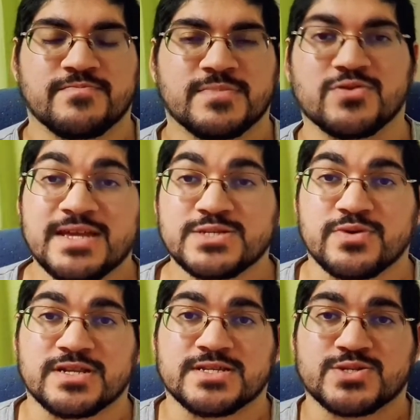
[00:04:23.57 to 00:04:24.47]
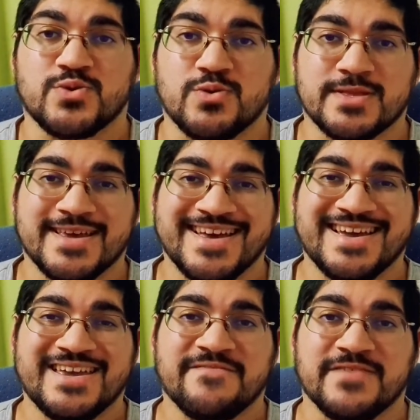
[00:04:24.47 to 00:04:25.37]
The next one is called
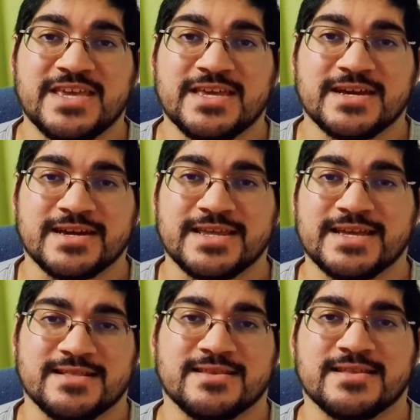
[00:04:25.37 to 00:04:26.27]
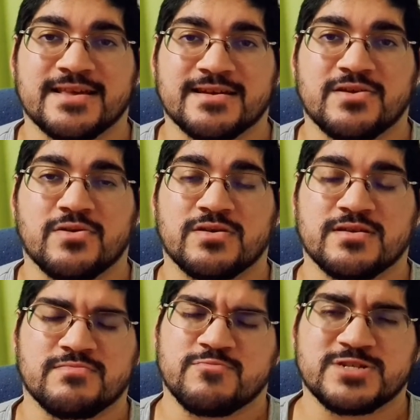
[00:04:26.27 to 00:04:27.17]
AV re-entry
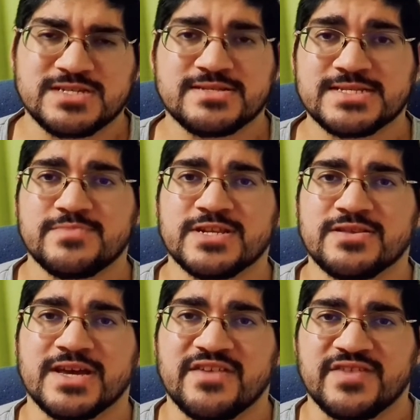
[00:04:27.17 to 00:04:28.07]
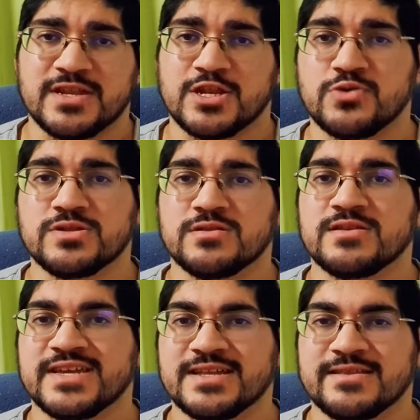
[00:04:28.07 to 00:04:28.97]
tachycardia, which sounds similar to AV nodal
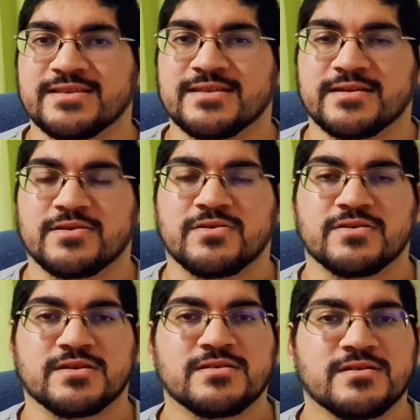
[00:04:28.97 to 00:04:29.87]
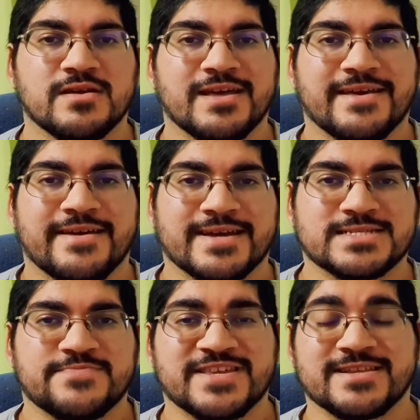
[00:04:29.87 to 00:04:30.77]
re-entry tachycardia,
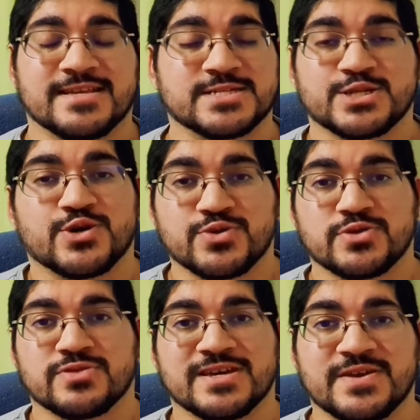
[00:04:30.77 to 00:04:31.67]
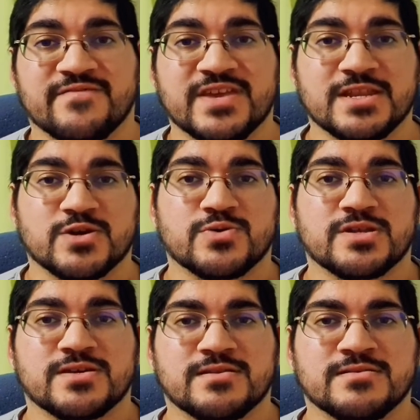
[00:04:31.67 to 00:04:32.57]
except that it doesn't go through the AV node.
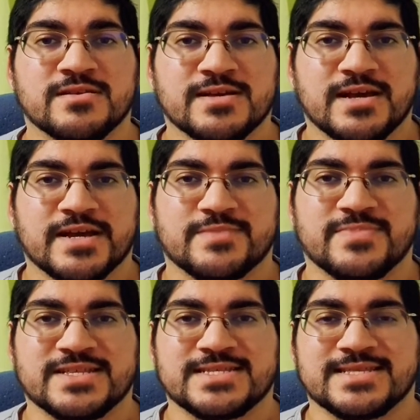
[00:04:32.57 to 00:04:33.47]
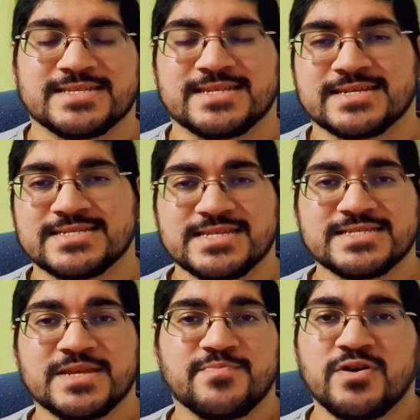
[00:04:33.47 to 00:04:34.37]
Right? It means that there's an
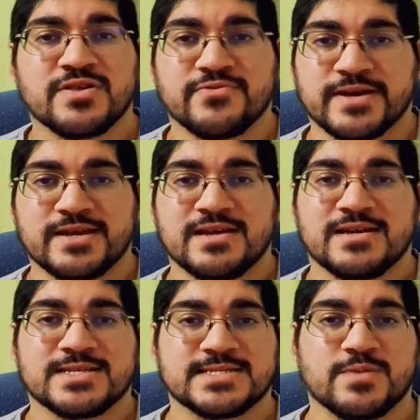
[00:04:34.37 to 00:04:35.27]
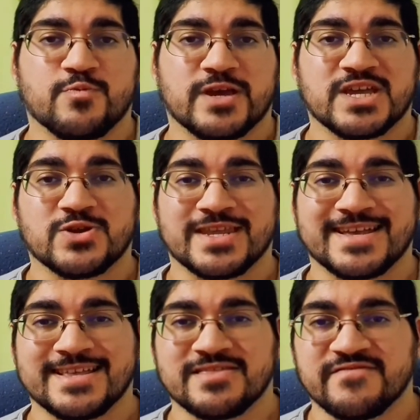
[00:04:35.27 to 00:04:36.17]
accessory pathway somewhere
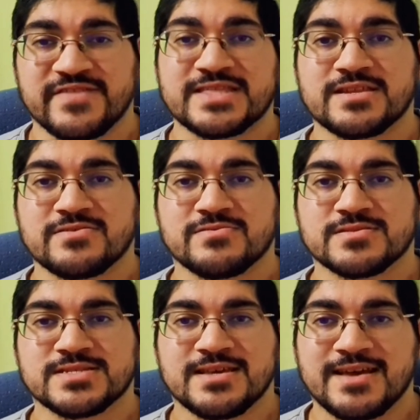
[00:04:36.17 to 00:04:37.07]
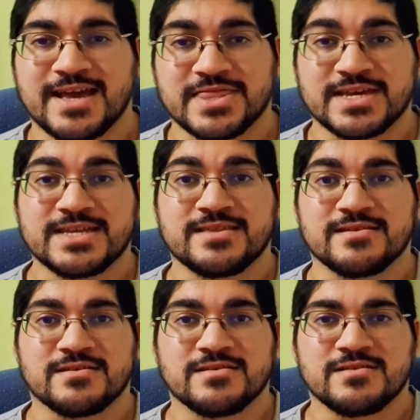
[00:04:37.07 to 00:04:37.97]
connecting the ventricles and the
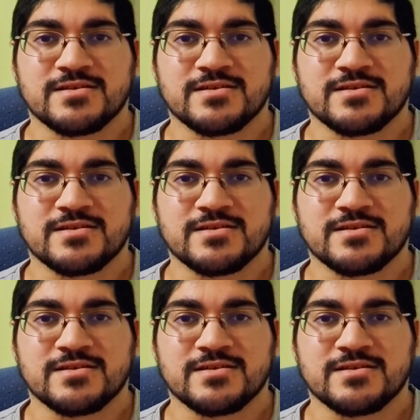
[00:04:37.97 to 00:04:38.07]
atria.